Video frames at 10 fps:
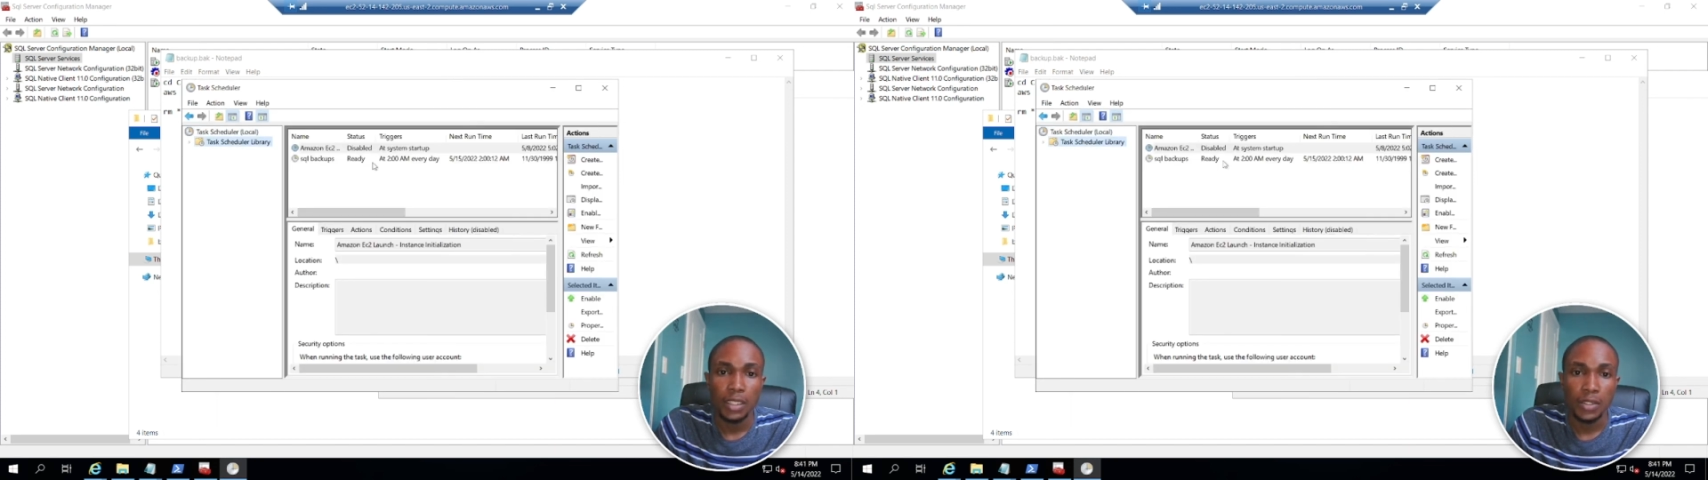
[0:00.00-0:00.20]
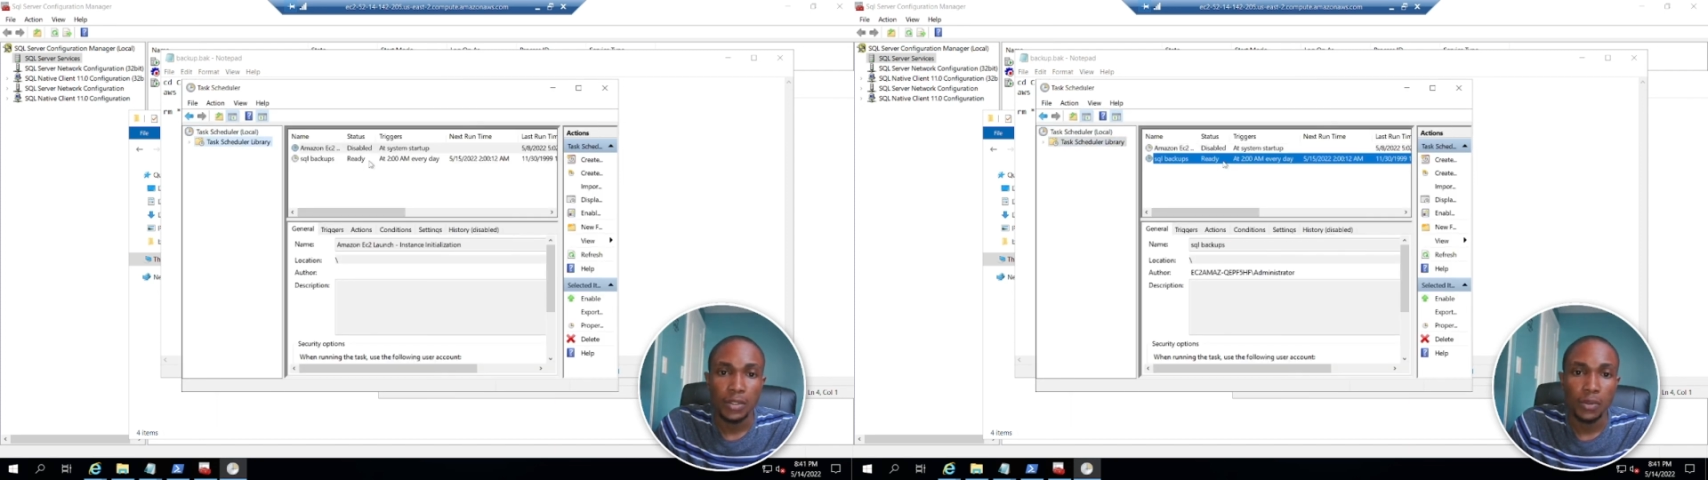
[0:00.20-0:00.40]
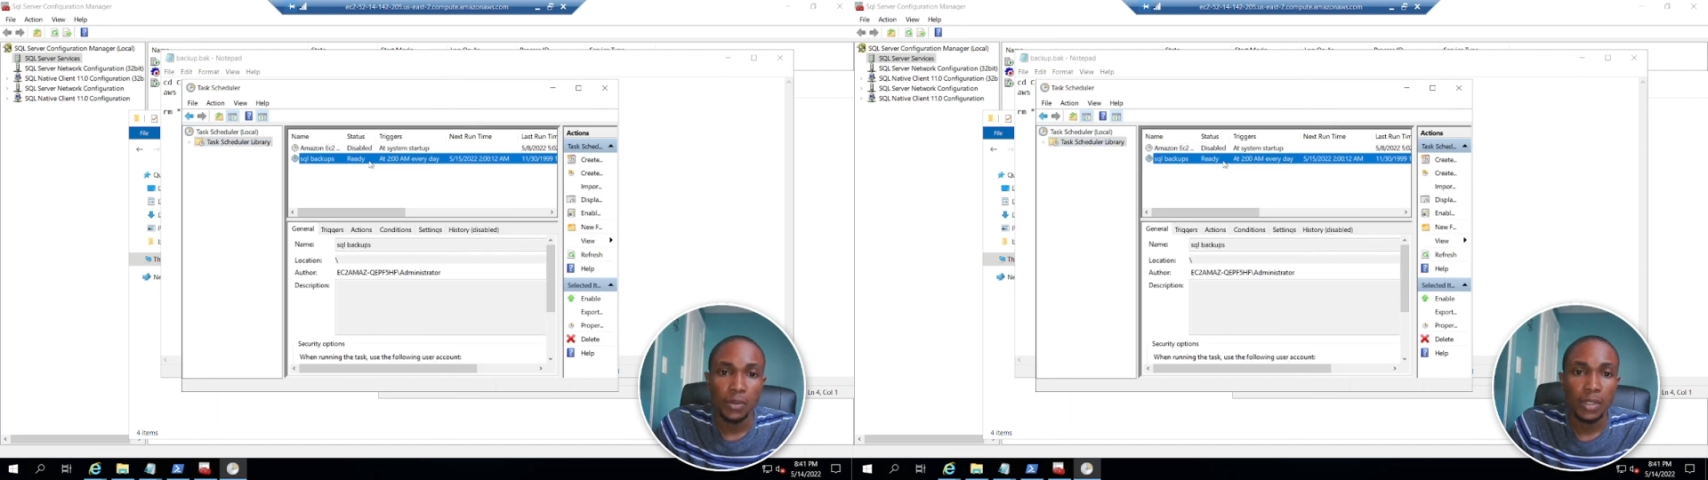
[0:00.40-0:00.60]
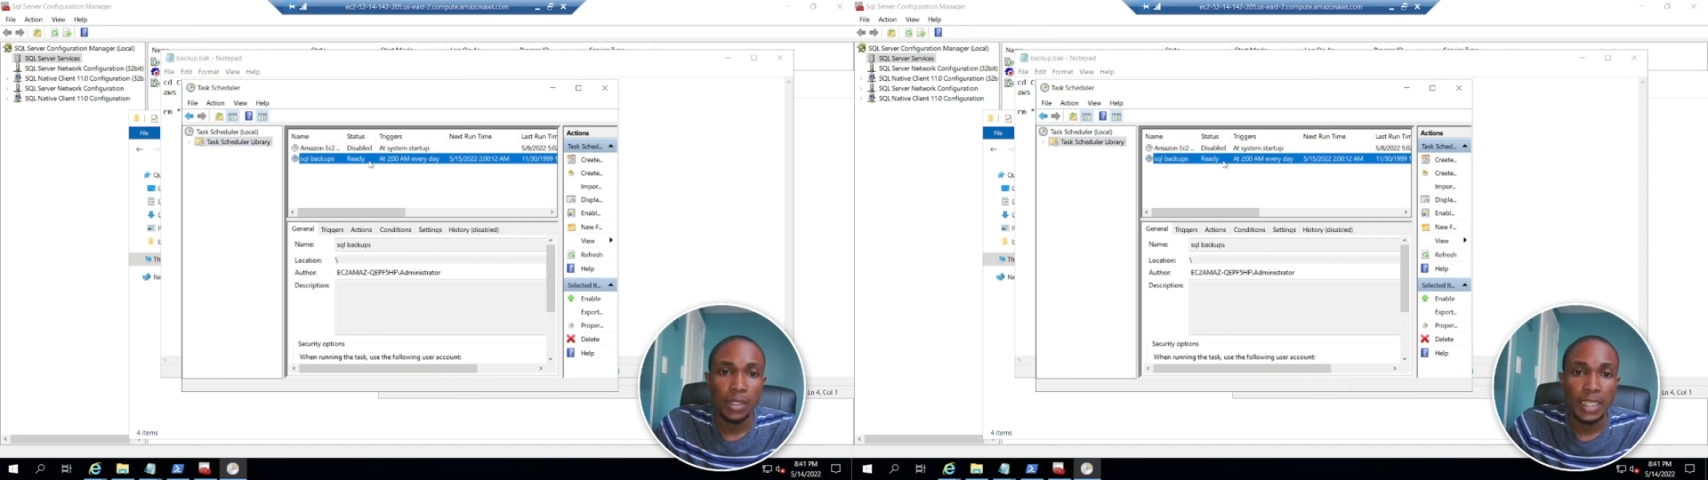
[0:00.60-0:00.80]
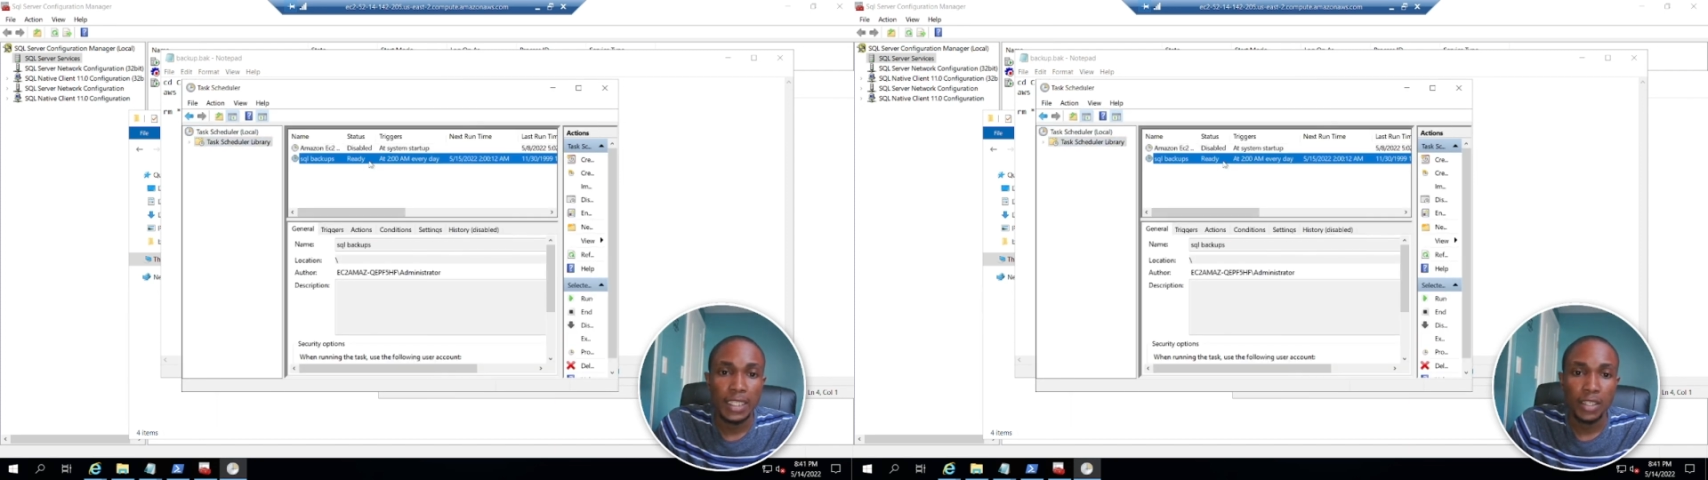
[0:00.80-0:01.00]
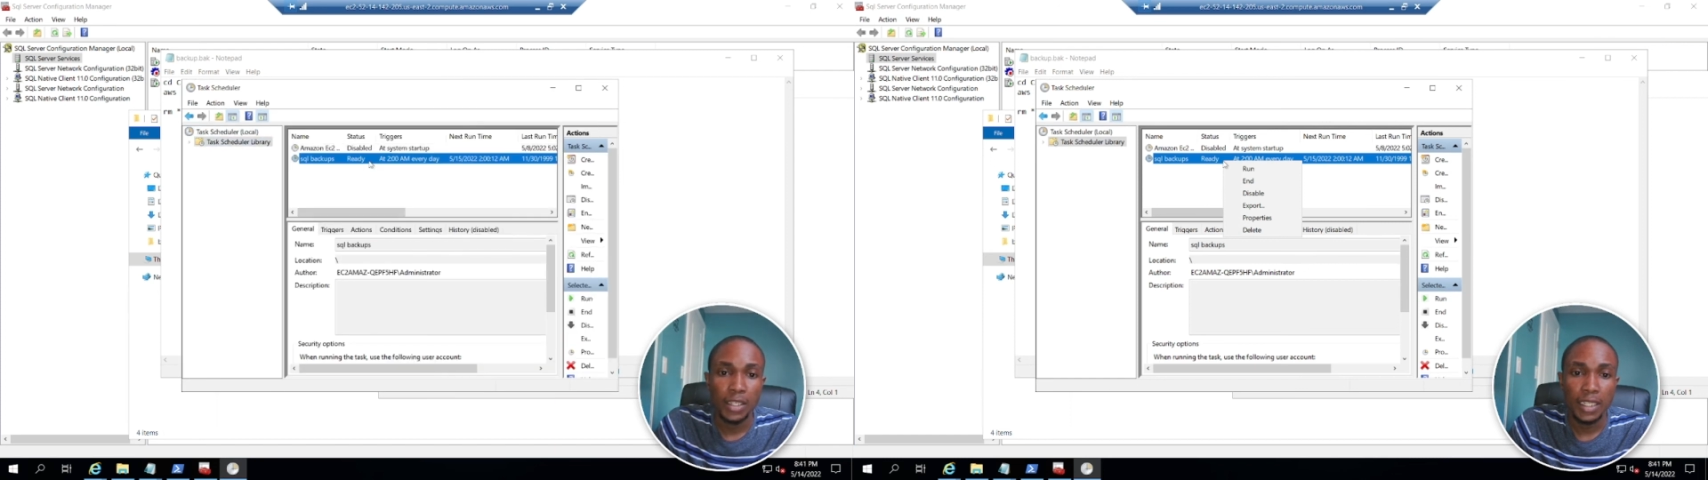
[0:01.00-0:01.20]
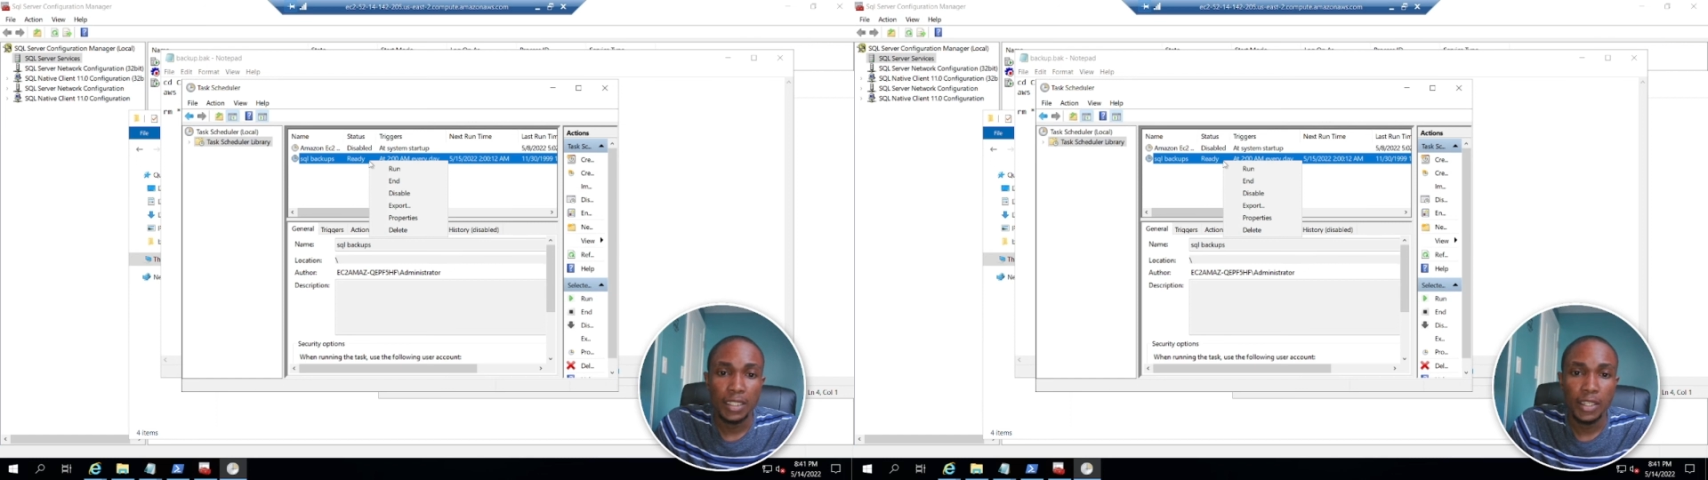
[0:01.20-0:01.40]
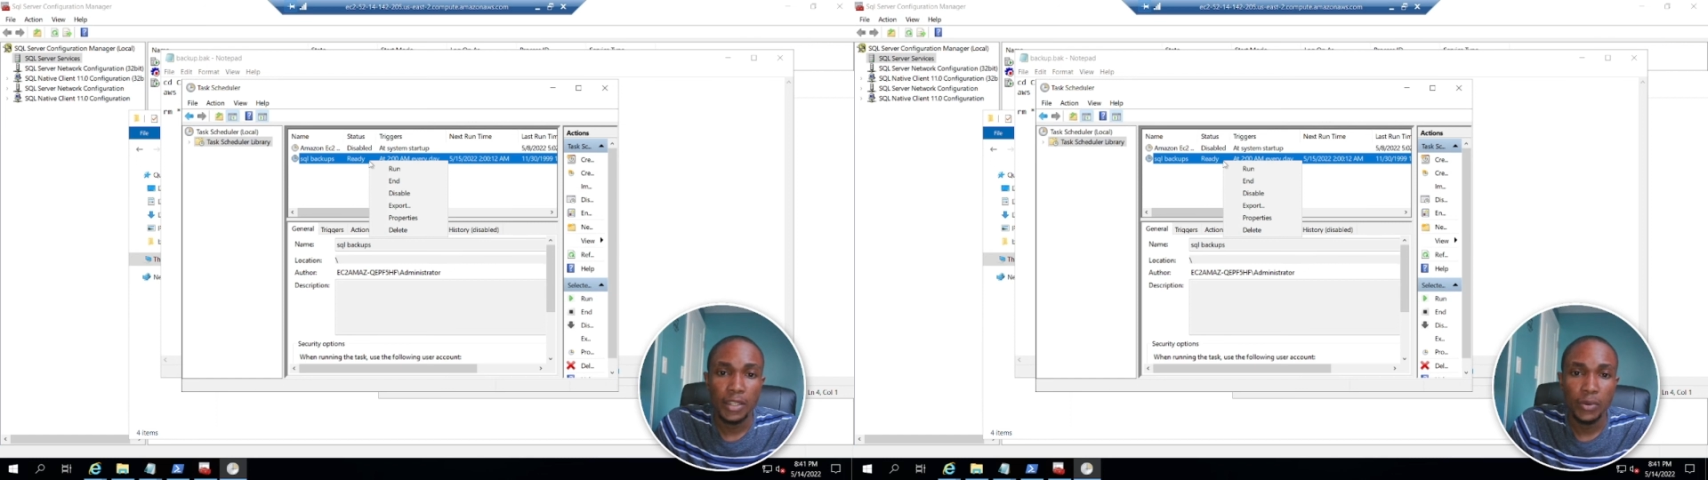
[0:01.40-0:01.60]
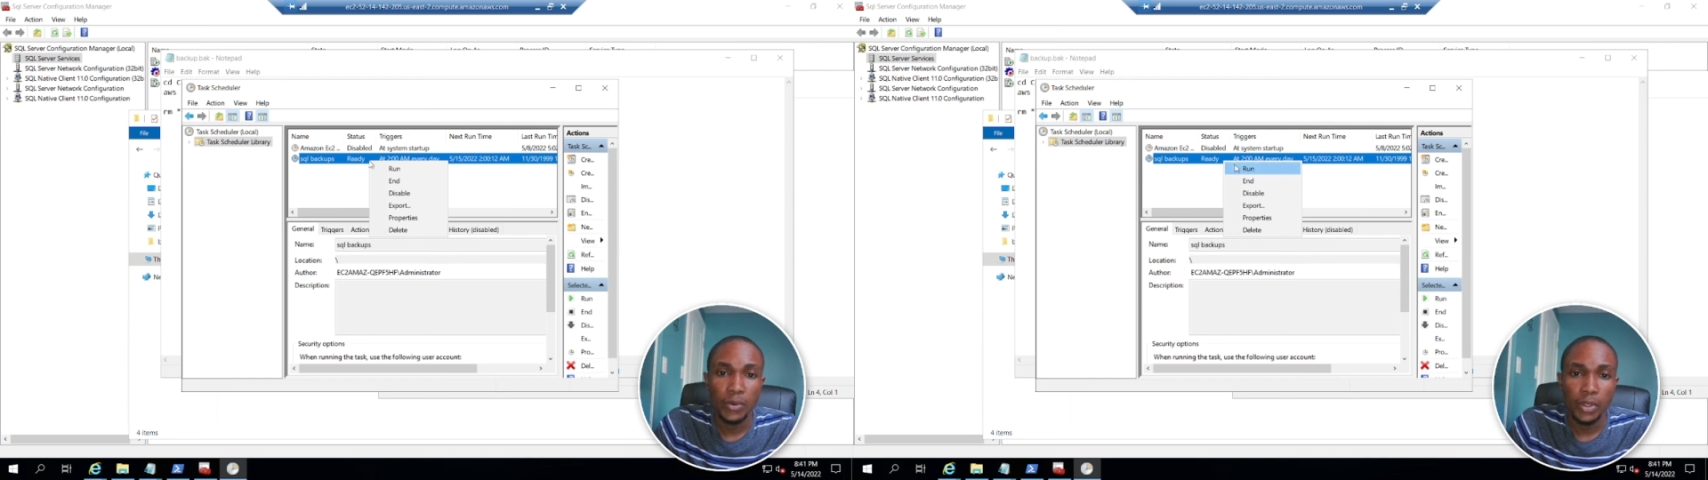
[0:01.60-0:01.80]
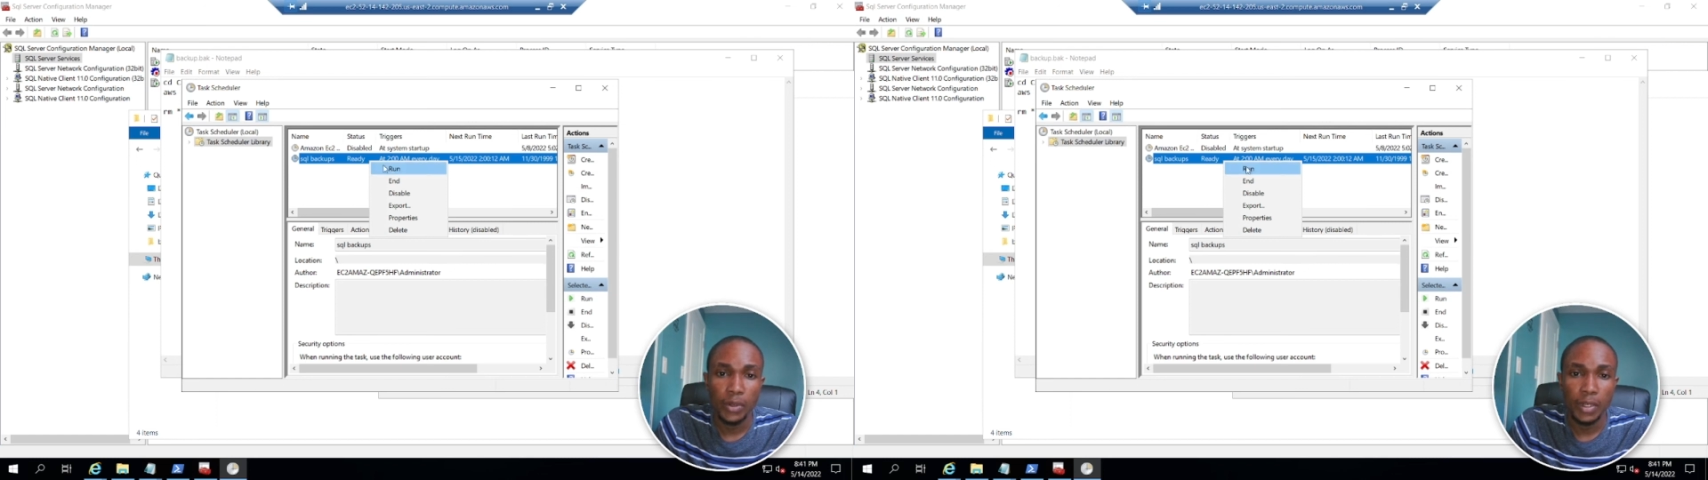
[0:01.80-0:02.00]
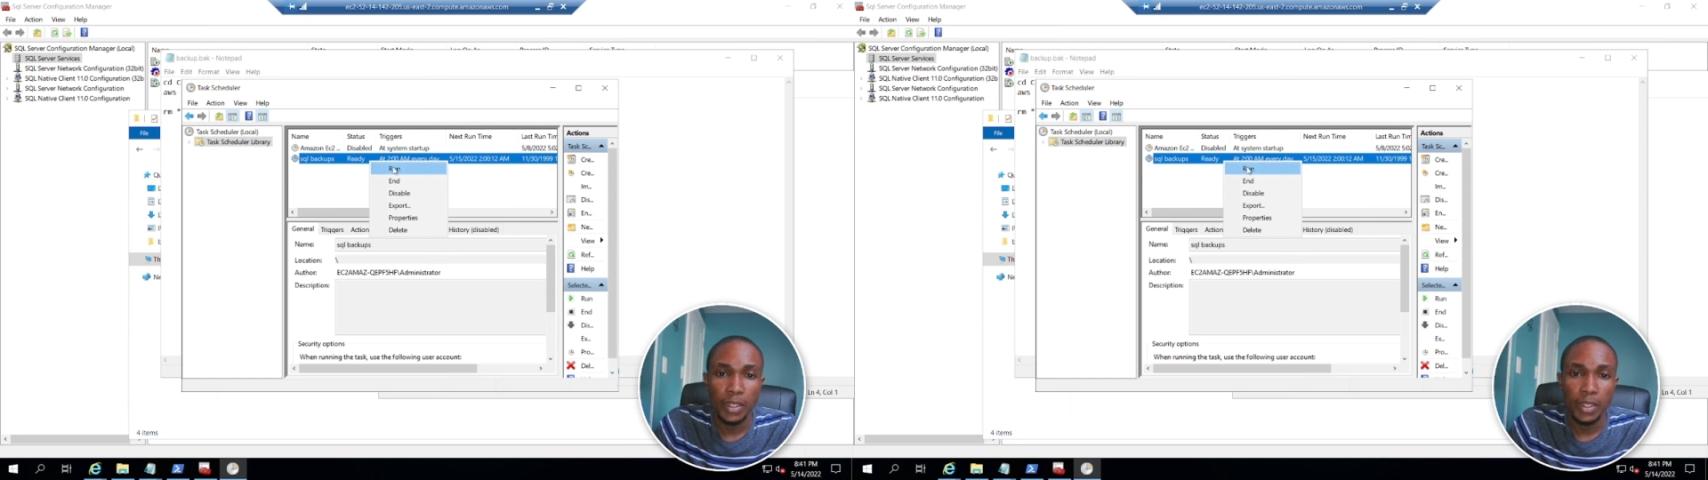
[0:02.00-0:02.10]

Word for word: So let's execute our